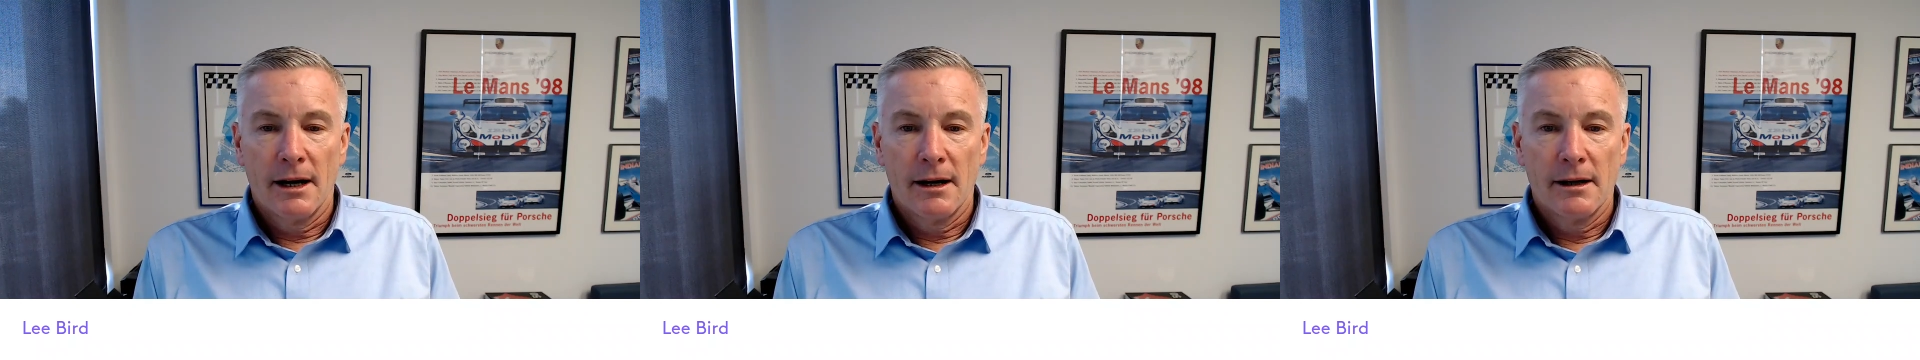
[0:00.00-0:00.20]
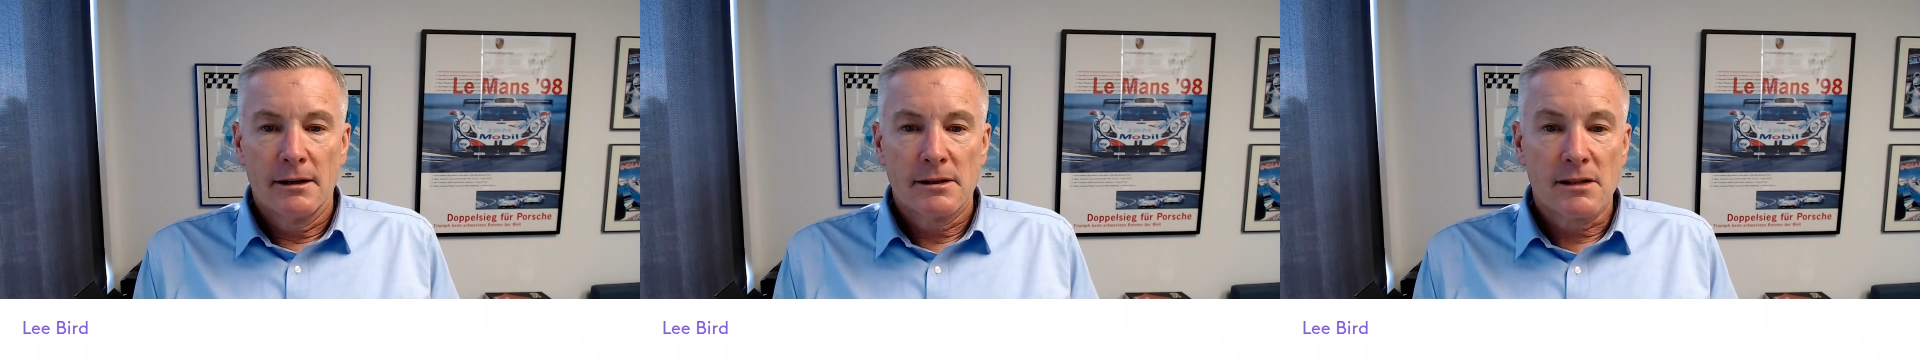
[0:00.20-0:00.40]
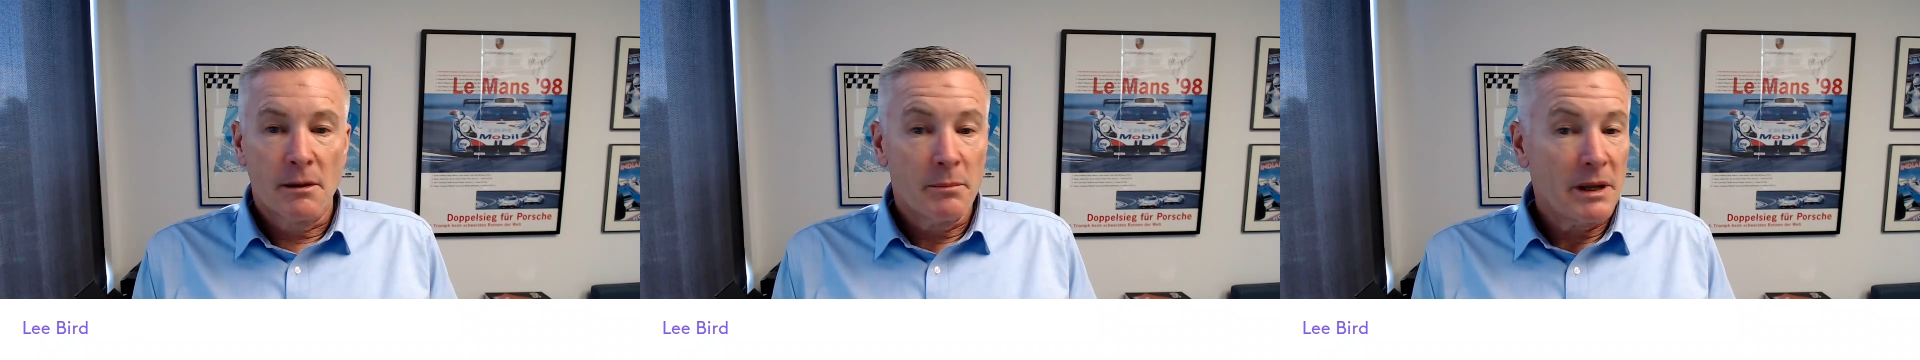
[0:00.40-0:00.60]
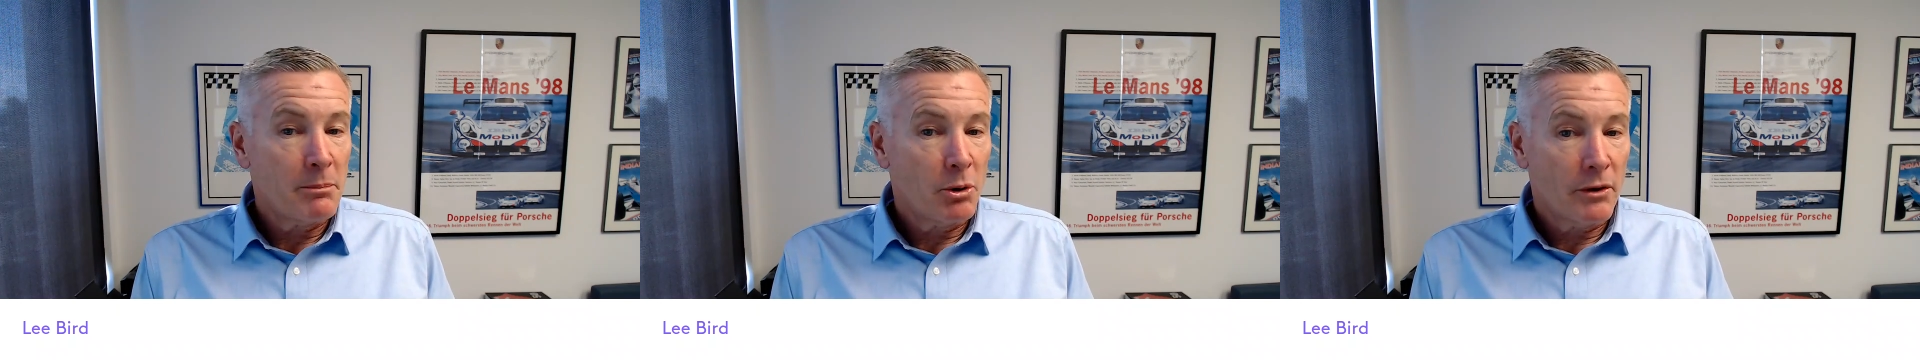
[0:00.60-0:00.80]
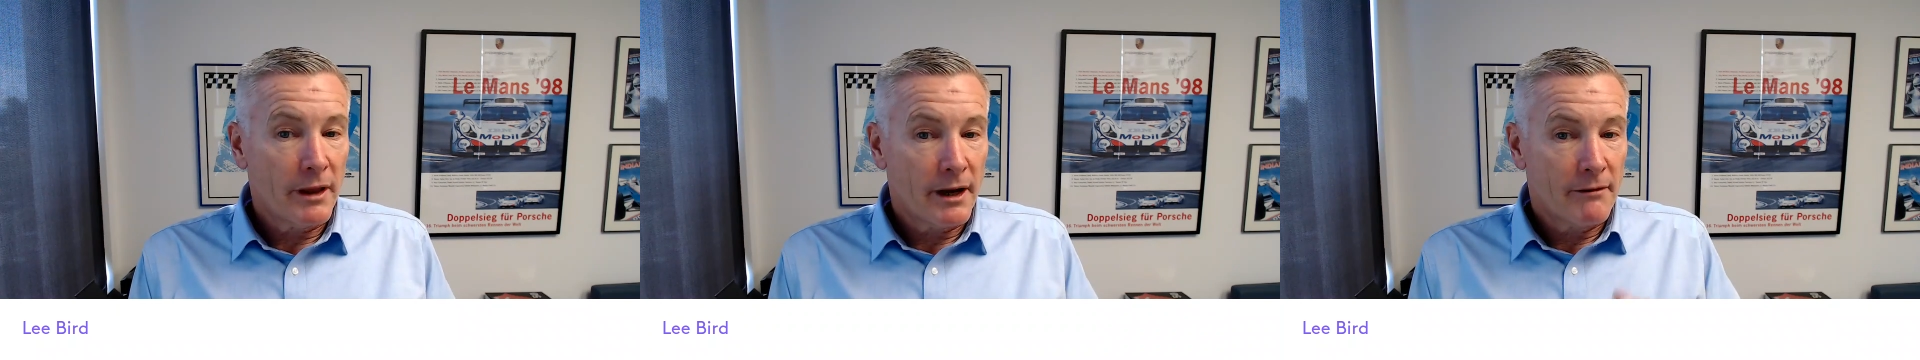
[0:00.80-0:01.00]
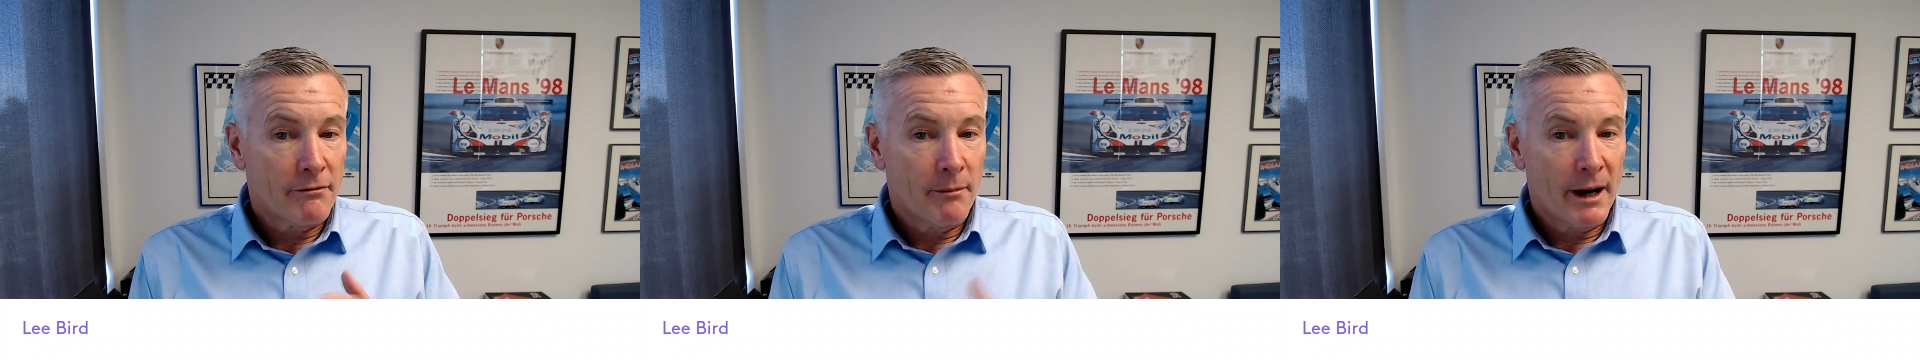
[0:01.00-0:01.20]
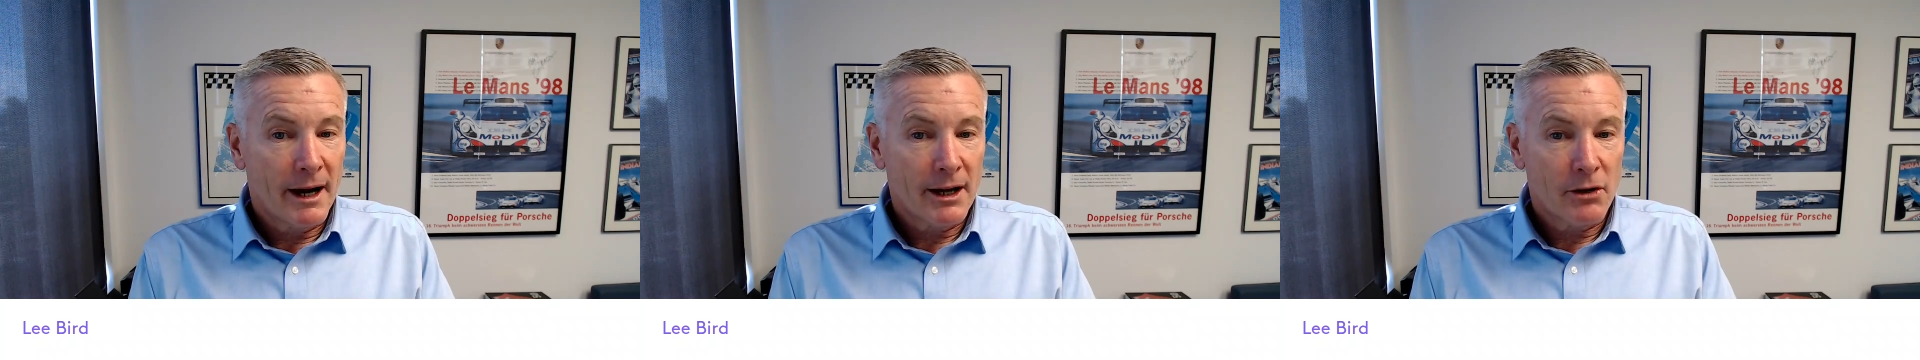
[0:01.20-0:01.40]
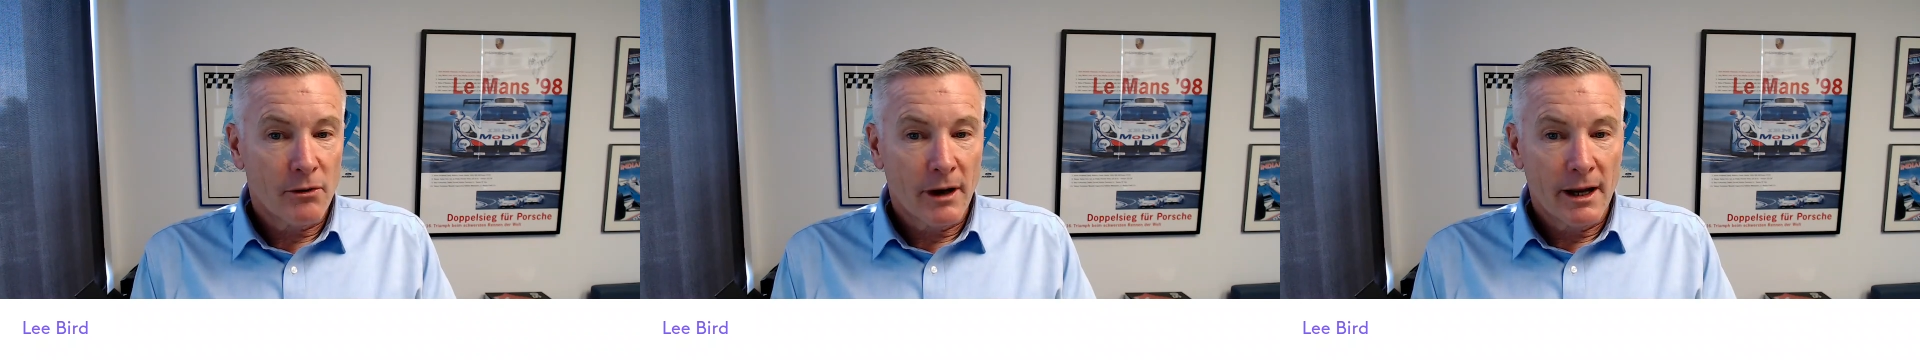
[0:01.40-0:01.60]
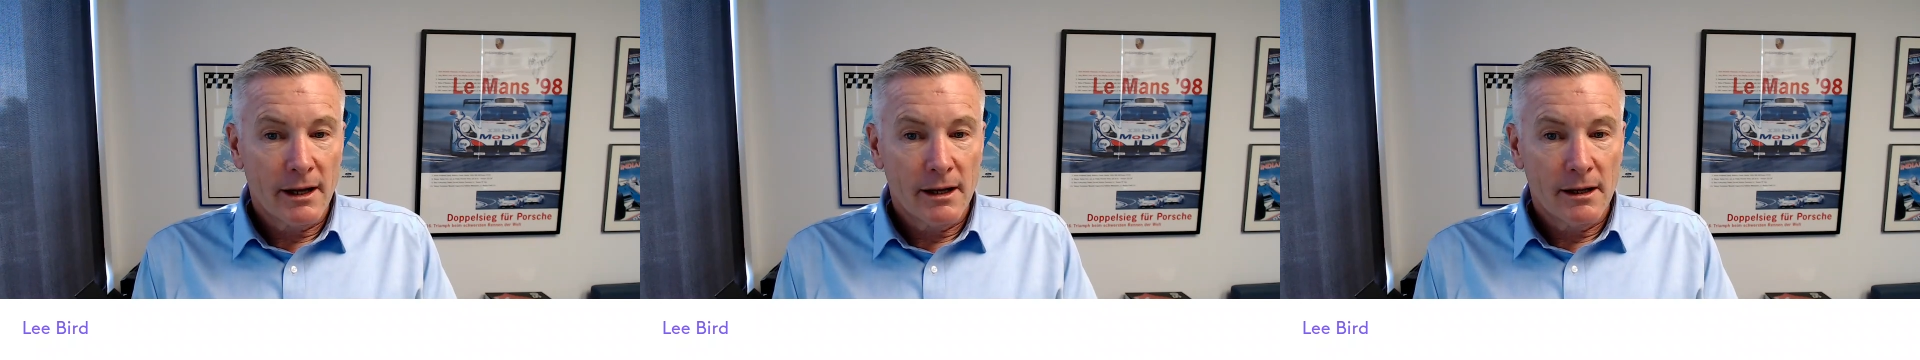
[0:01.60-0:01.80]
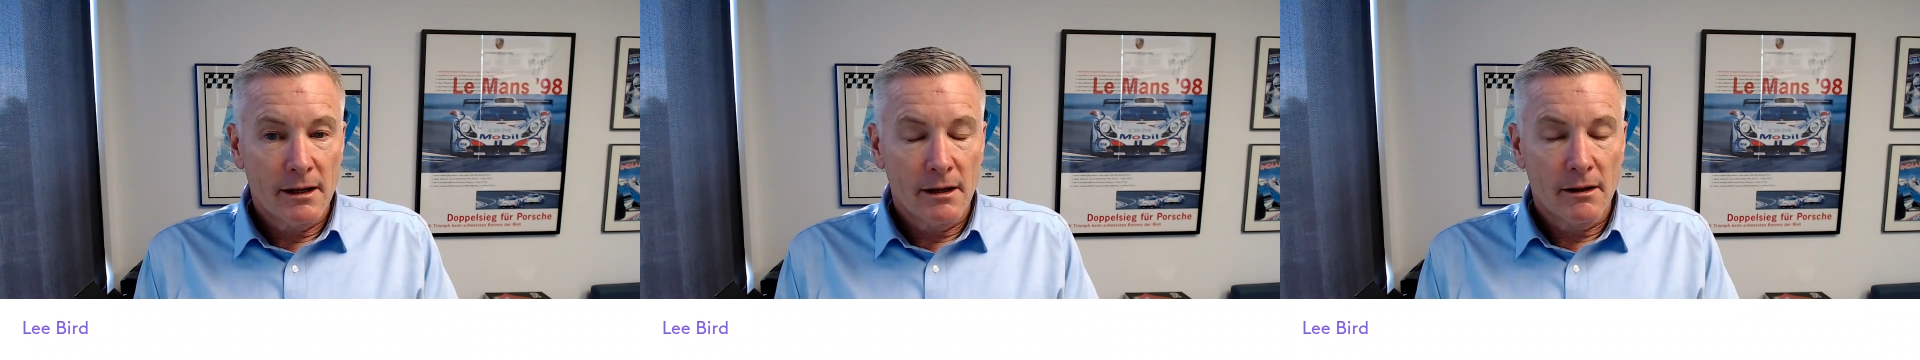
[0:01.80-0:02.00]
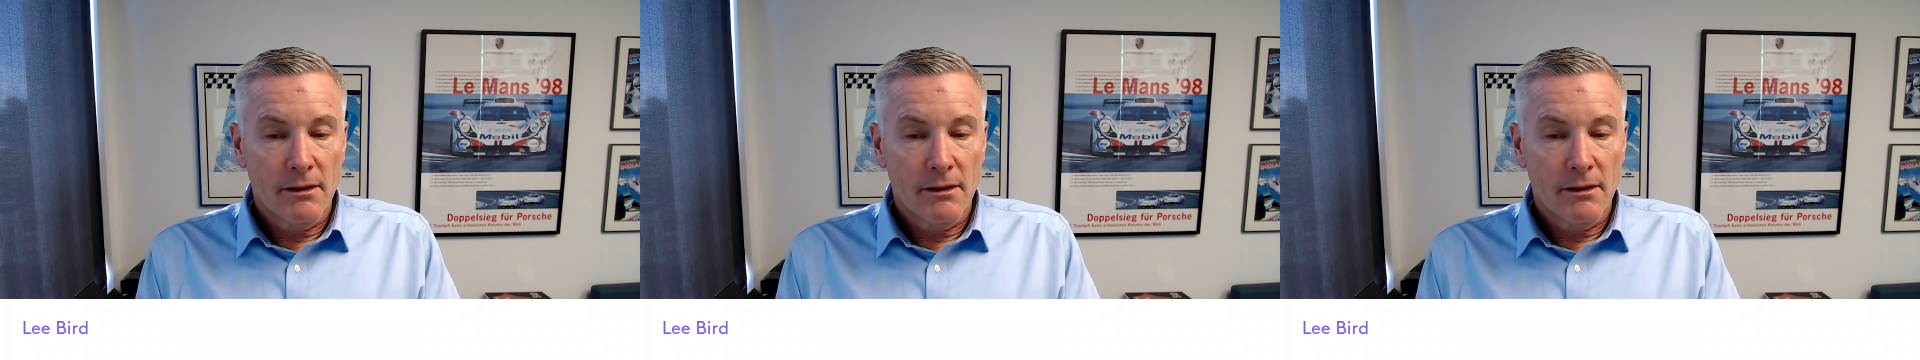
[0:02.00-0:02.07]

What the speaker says: Some people that have migrated